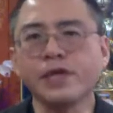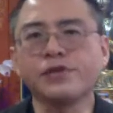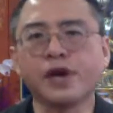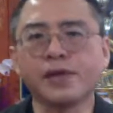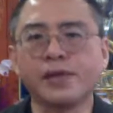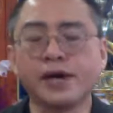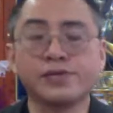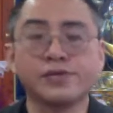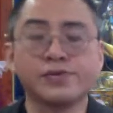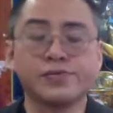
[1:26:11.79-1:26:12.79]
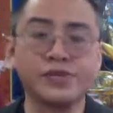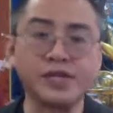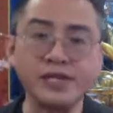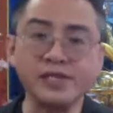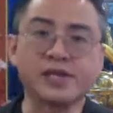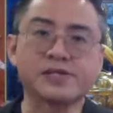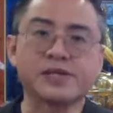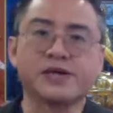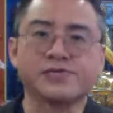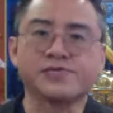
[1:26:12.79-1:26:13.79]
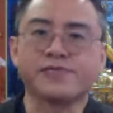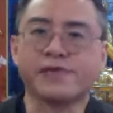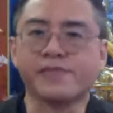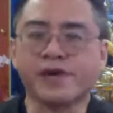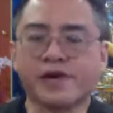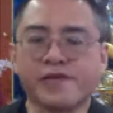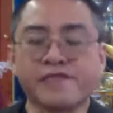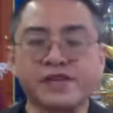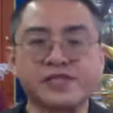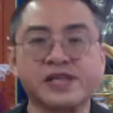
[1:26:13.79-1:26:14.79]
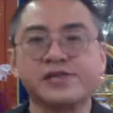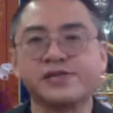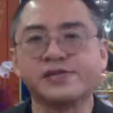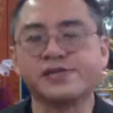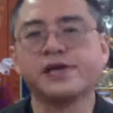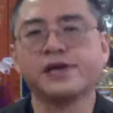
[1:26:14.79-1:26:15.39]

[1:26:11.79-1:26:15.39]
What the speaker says: to help us release ourselves from our fixated,